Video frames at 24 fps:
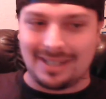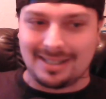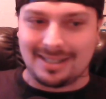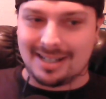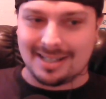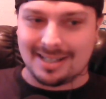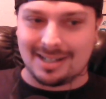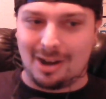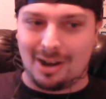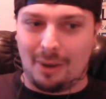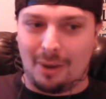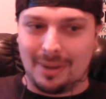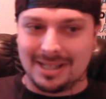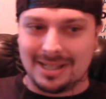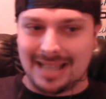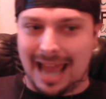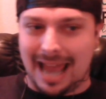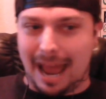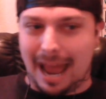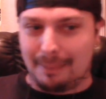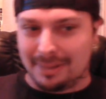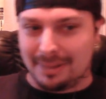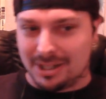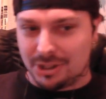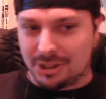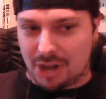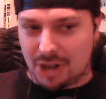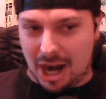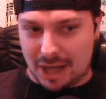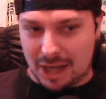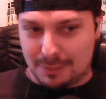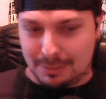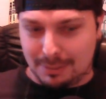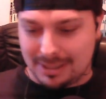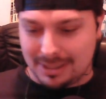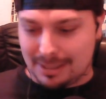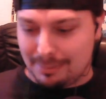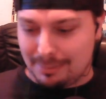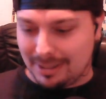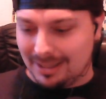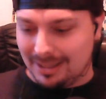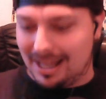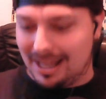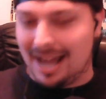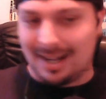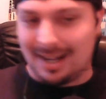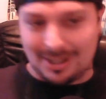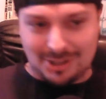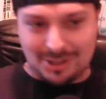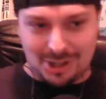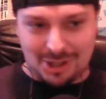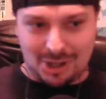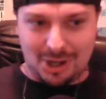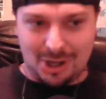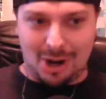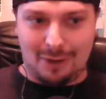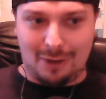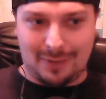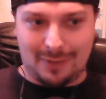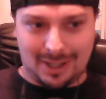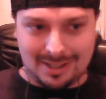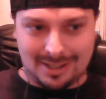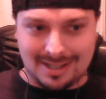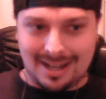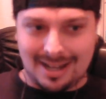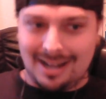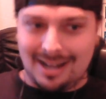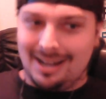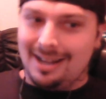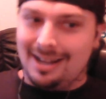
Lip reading: It doesn't always happen. Josh puts up a lot of turnovers.